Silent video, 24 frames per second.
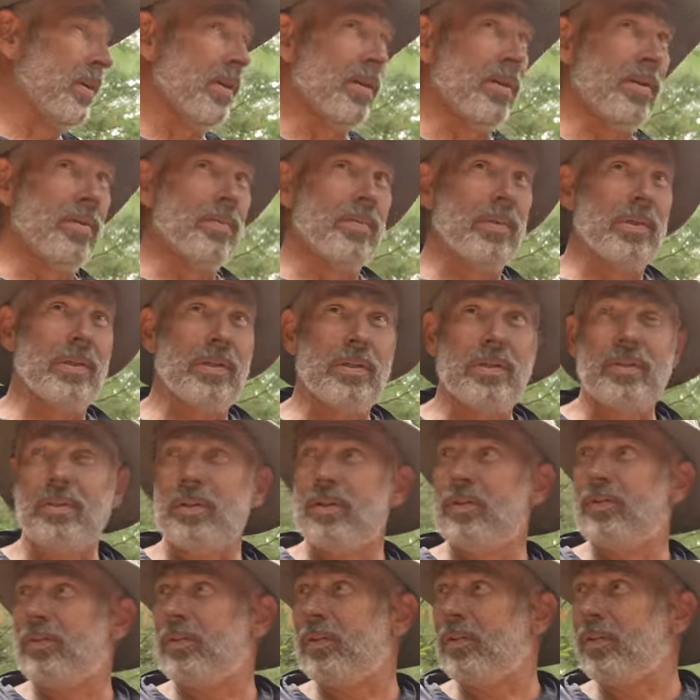Um,
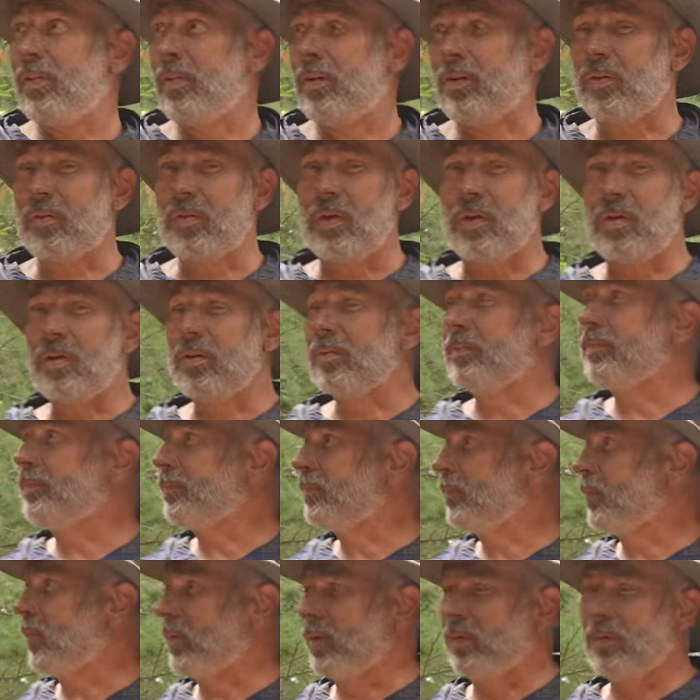if you look around,
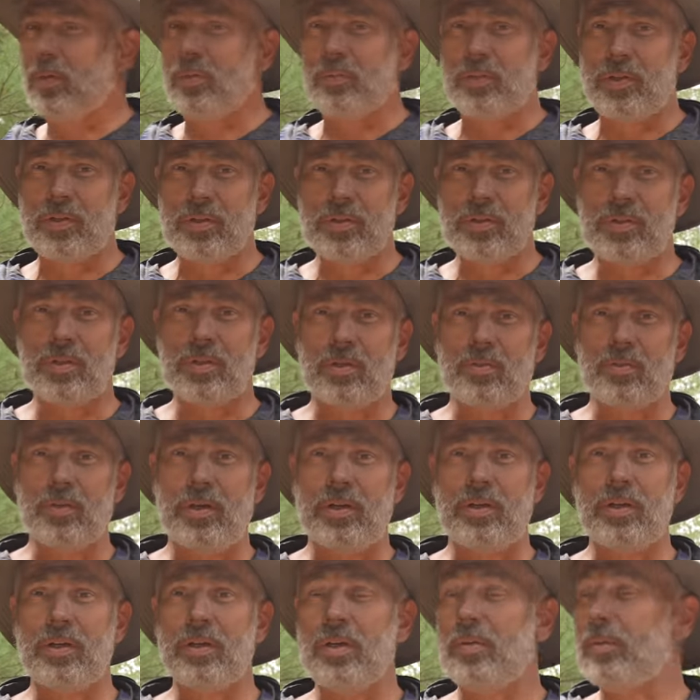well, you won't be able to see it
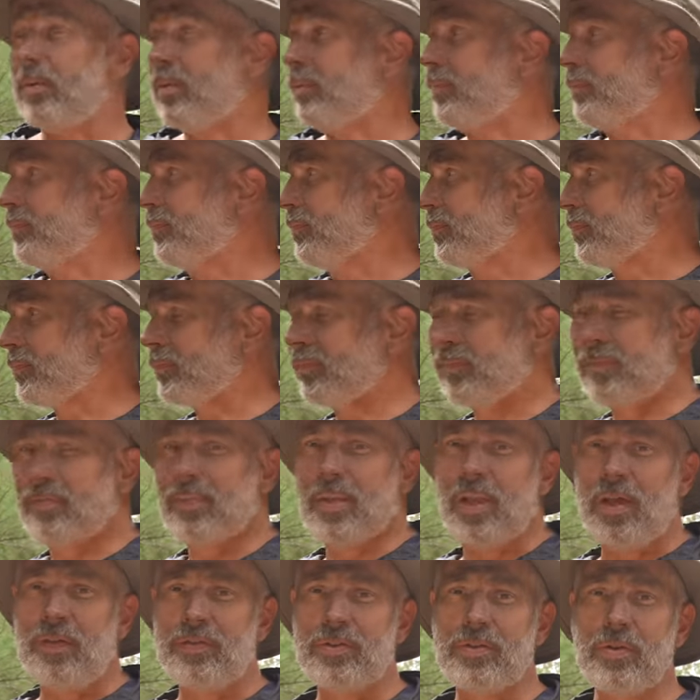right now, but
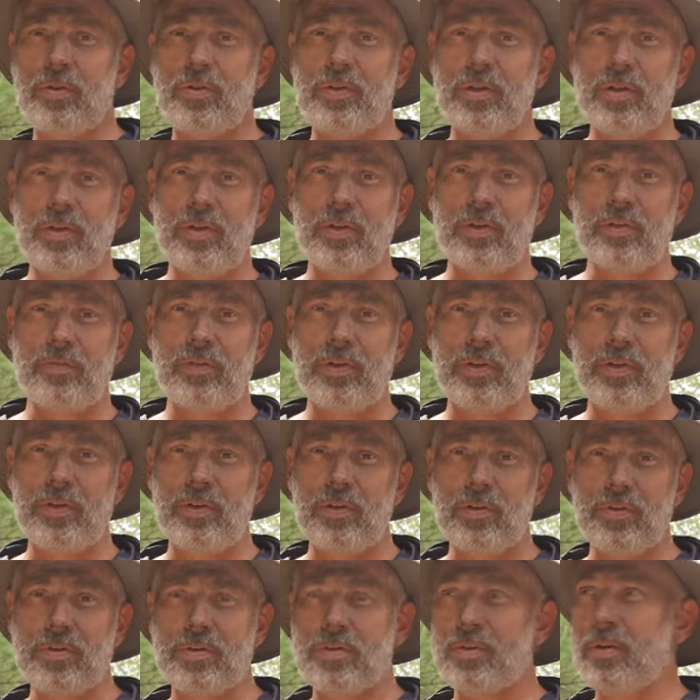I've shown you in other
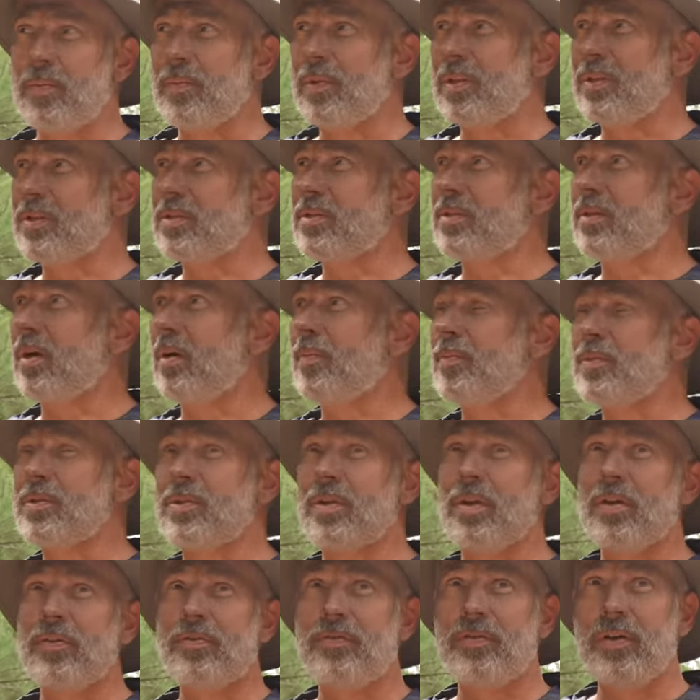videos some of the stumps
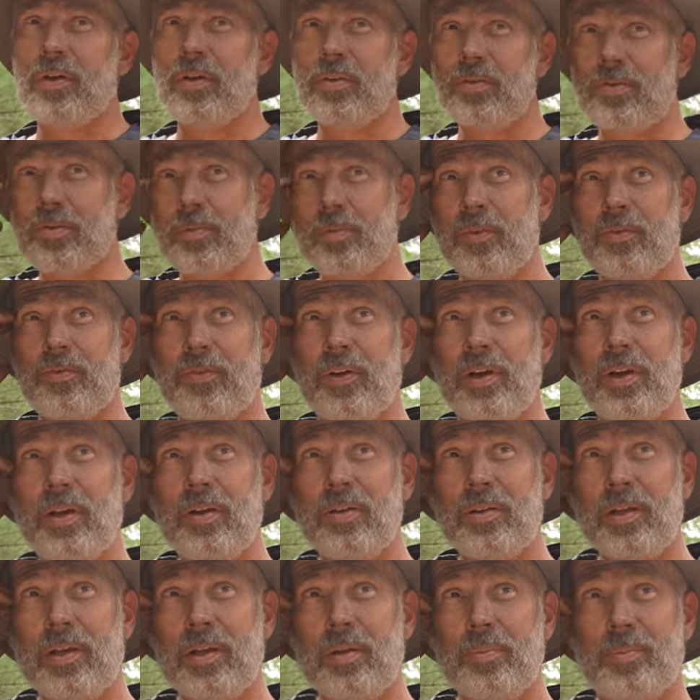that i found from a
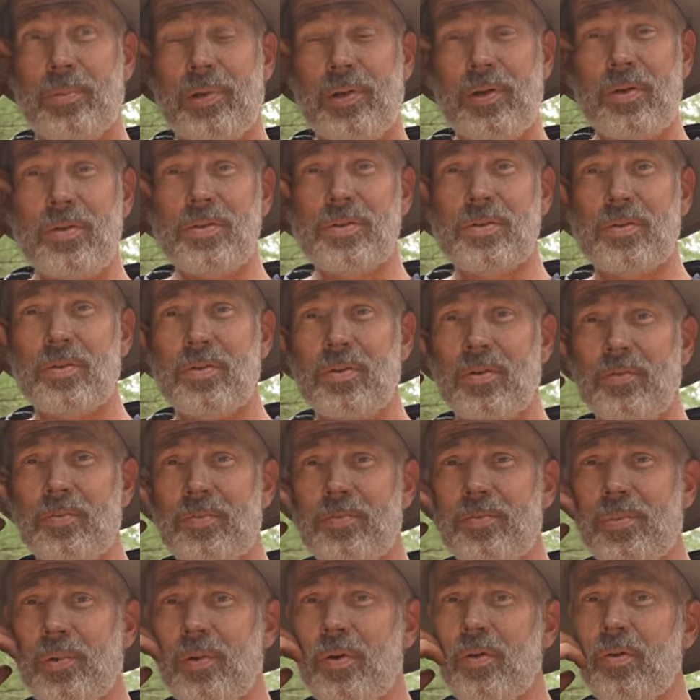fire that appears to have
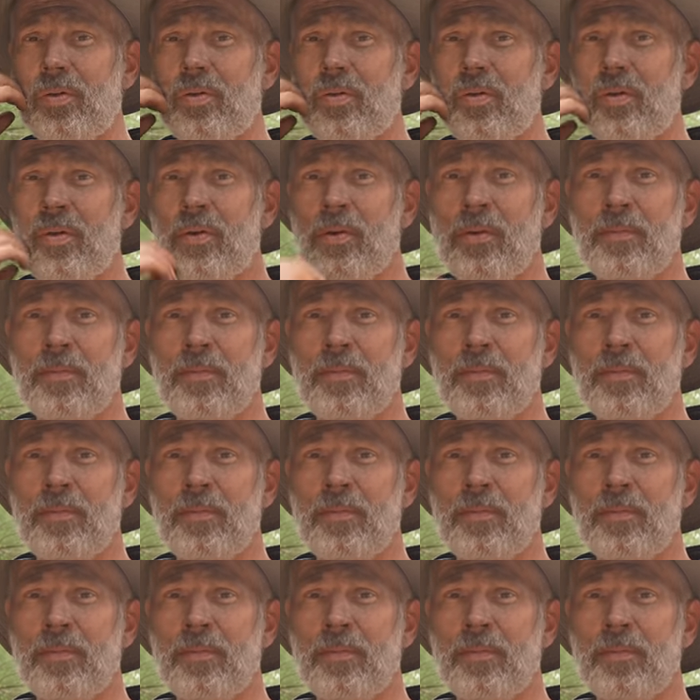burned